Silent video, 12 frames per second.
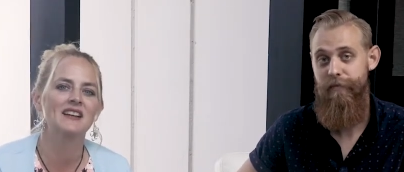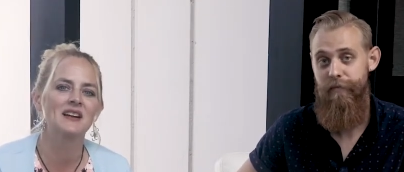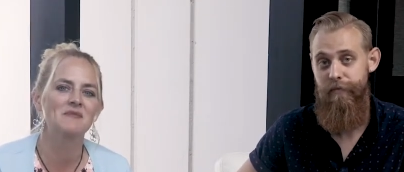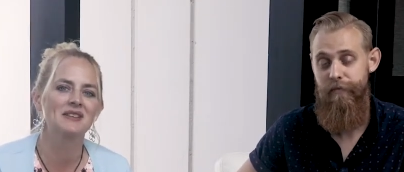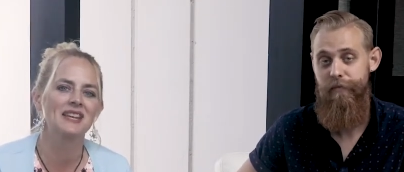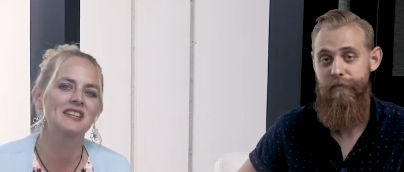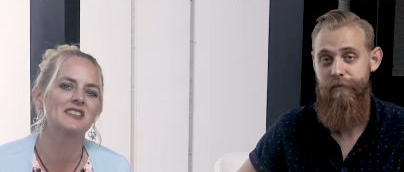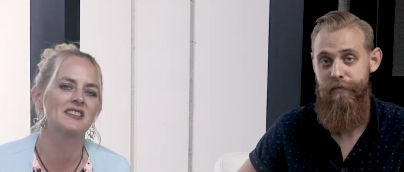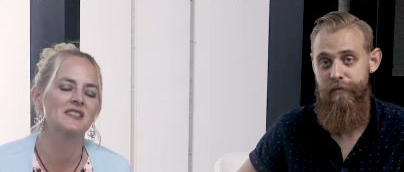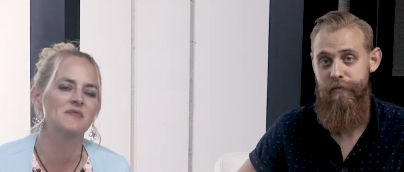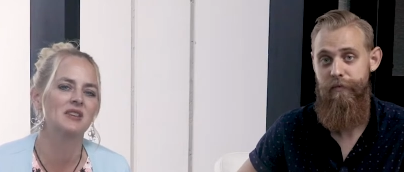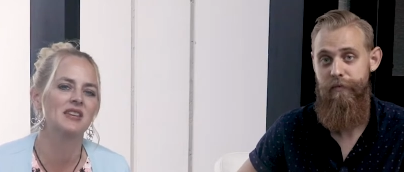
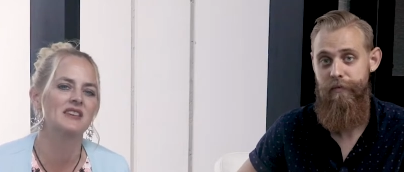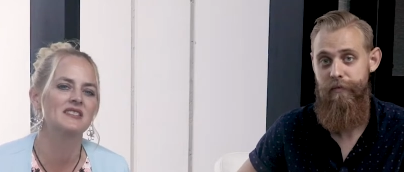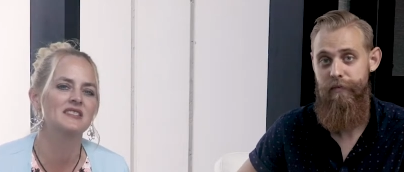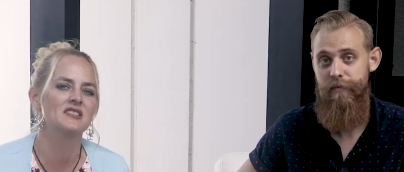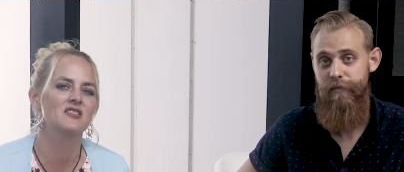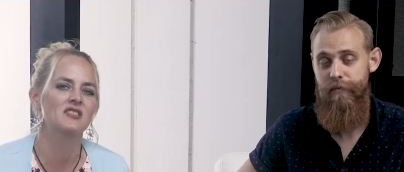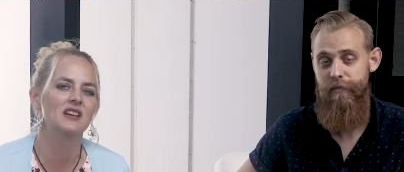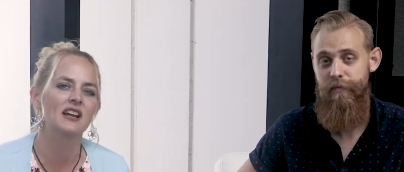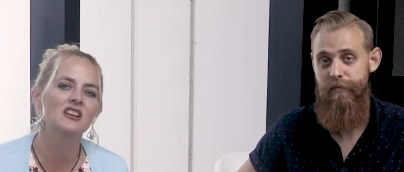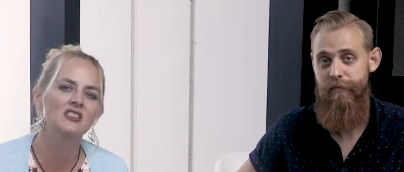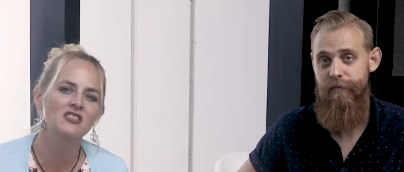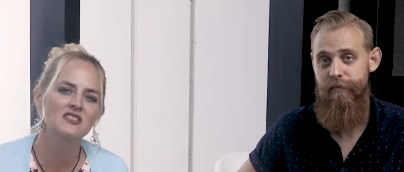Speaker 1: combination because you can
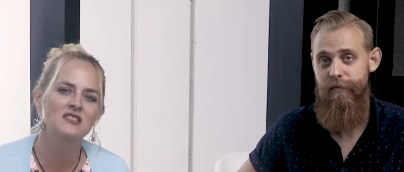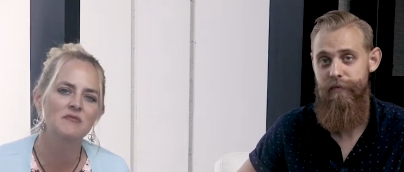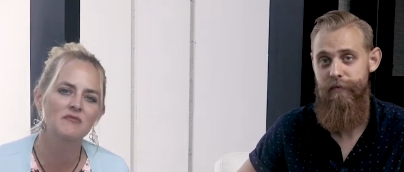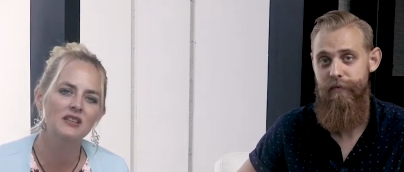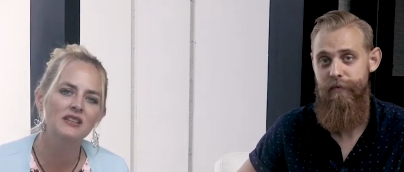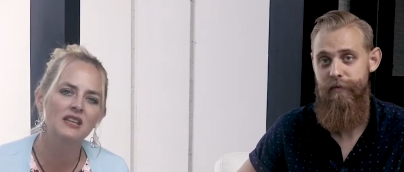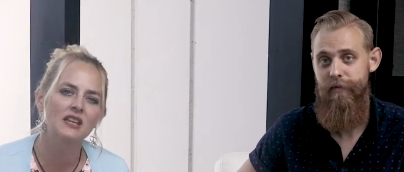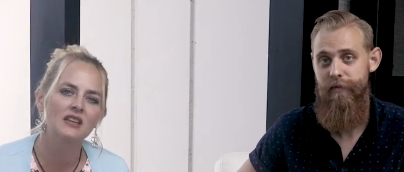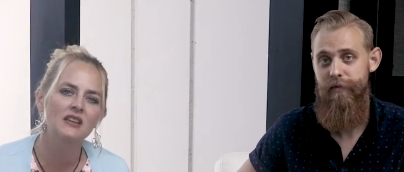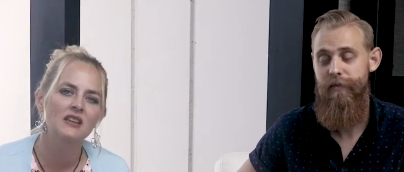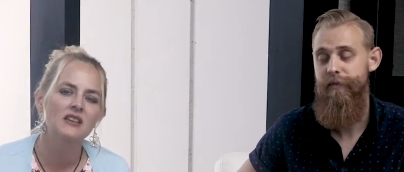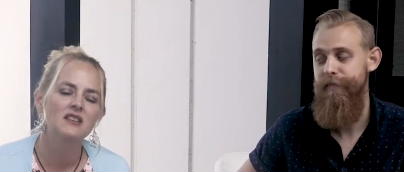hire
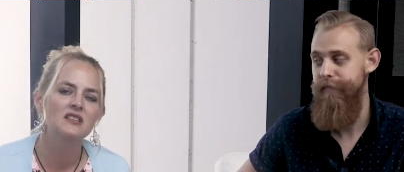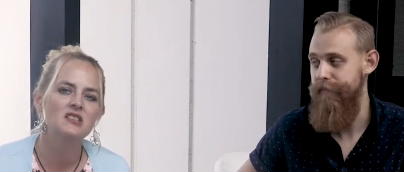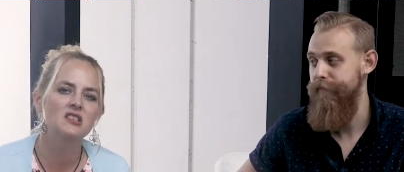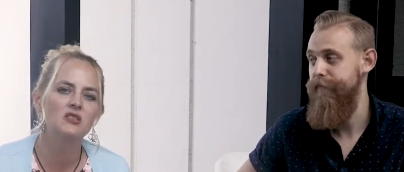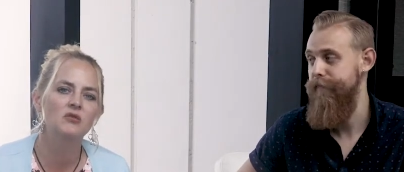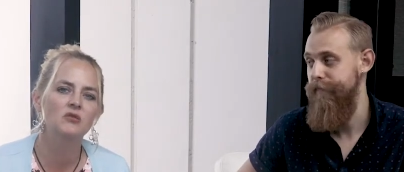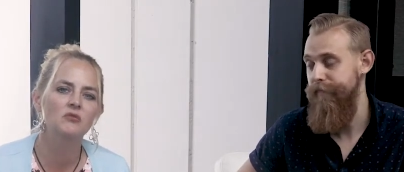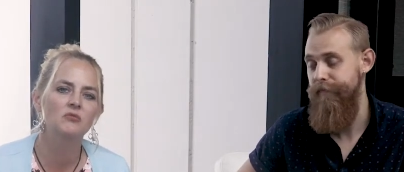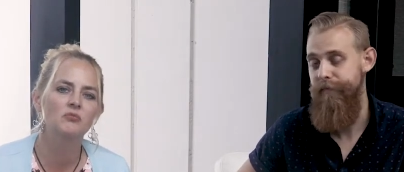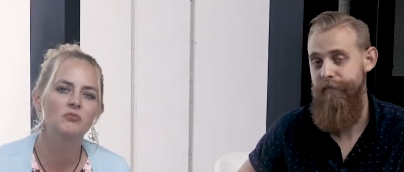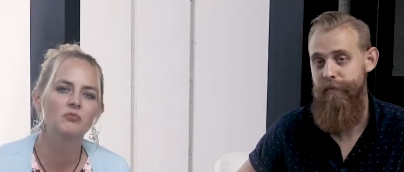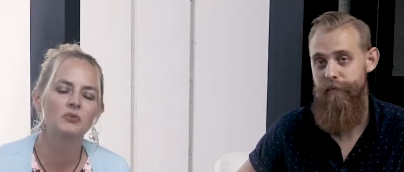Larsen-Billing
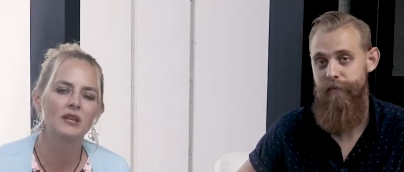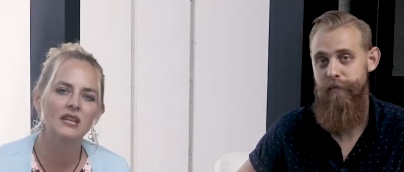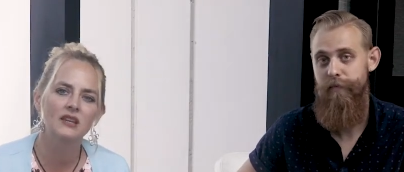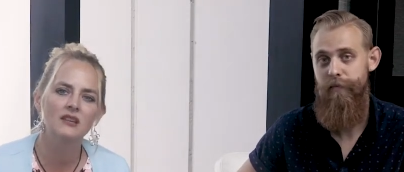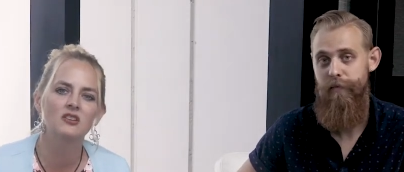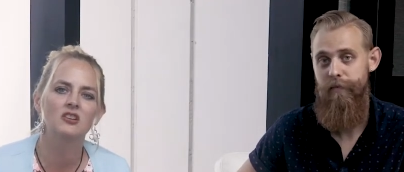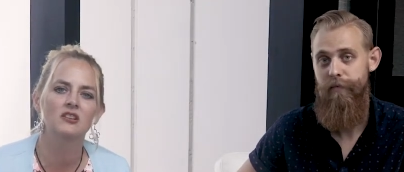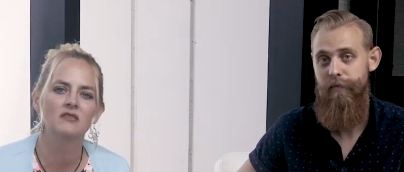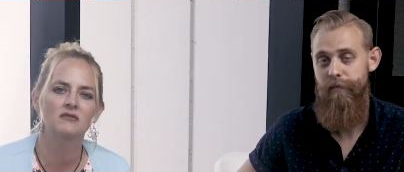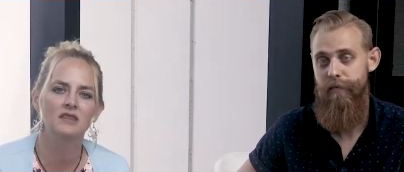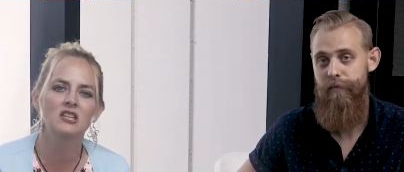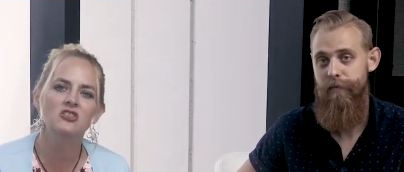to bring in your
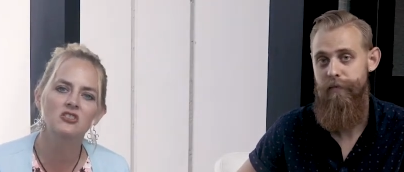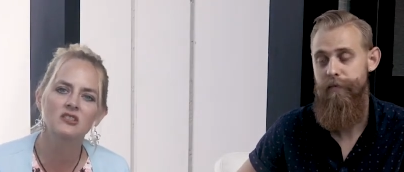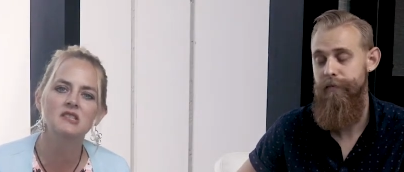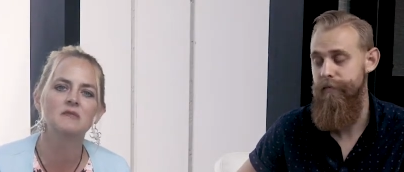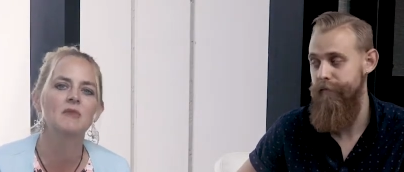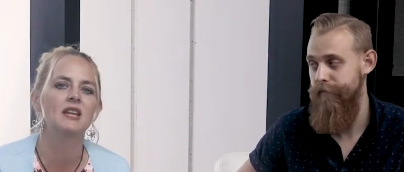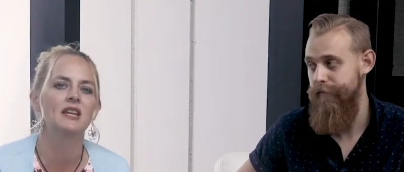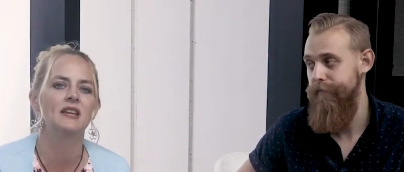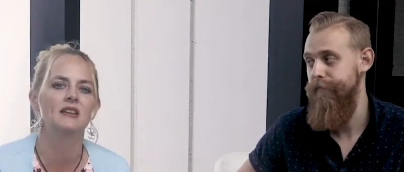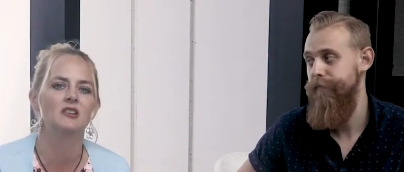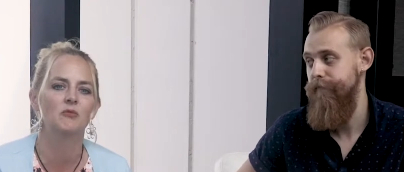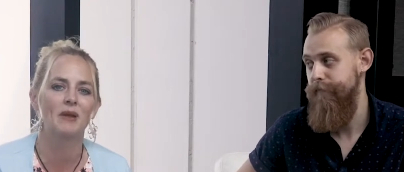insurance
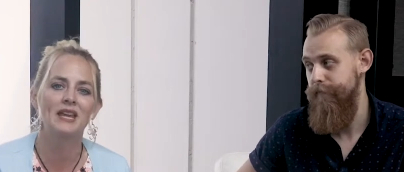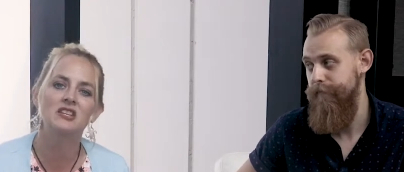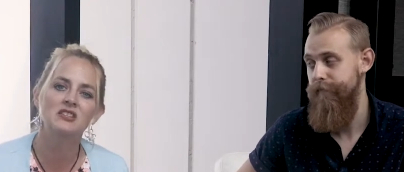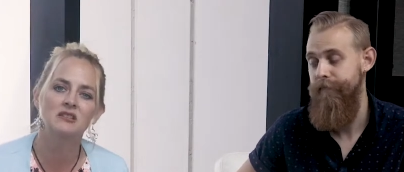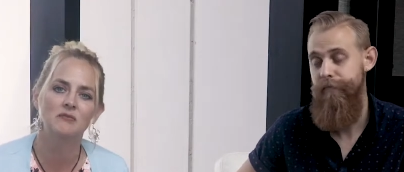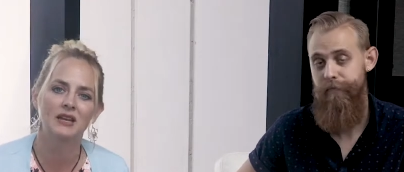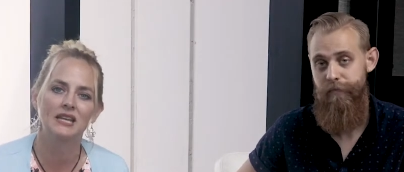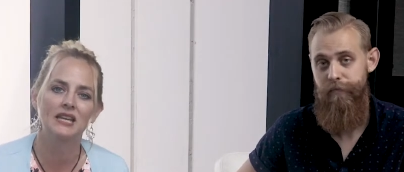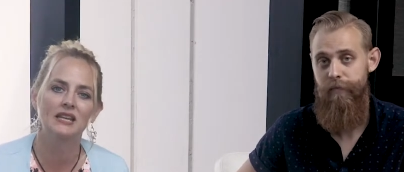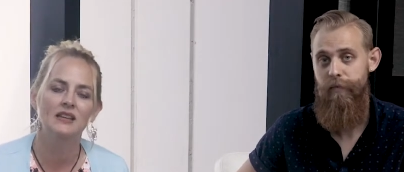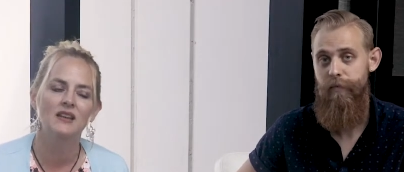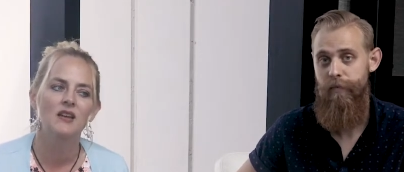money, your patient
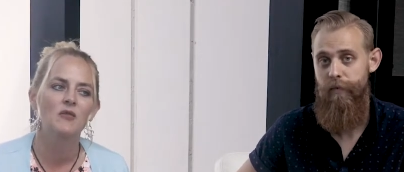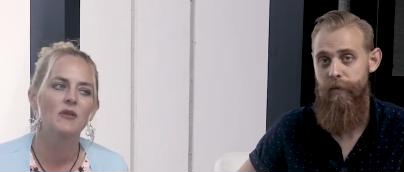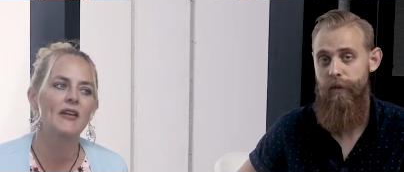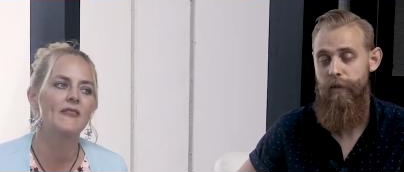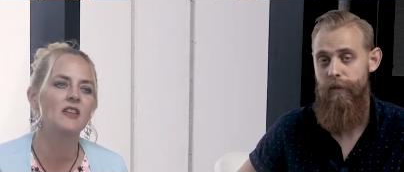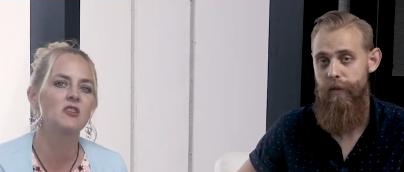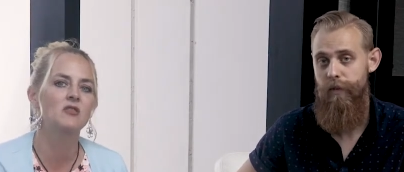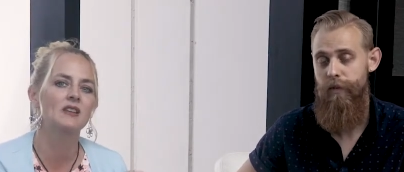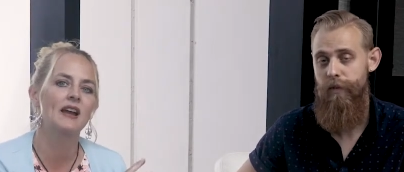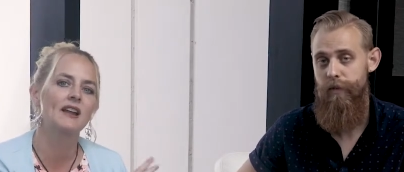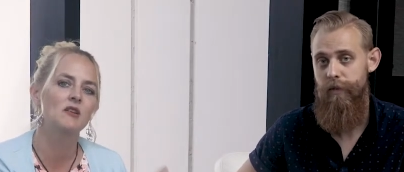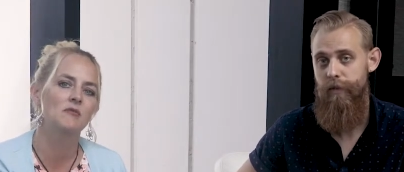money, and then you can
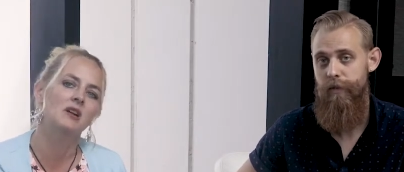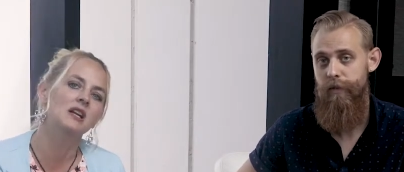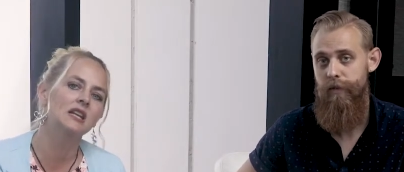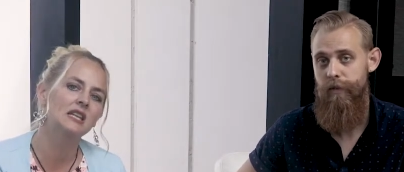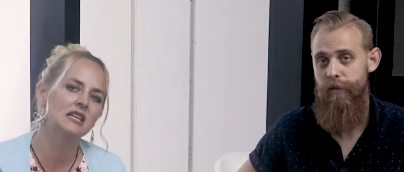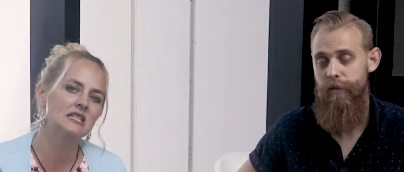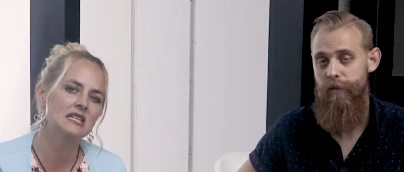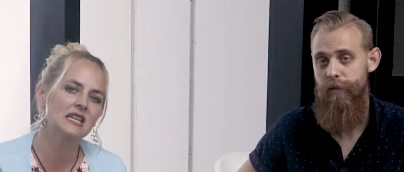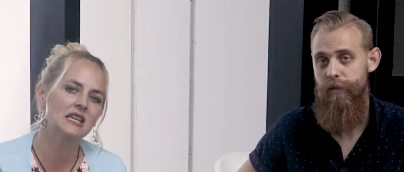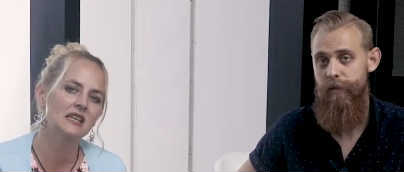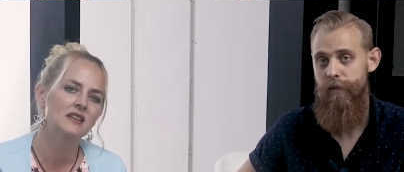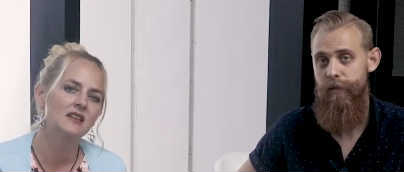hire Marketing
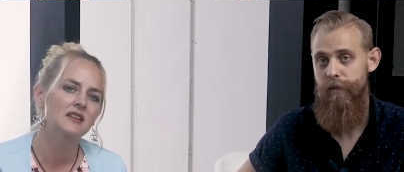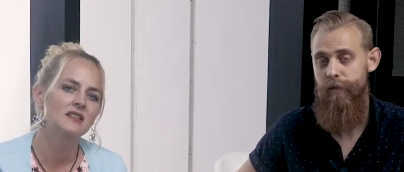Tea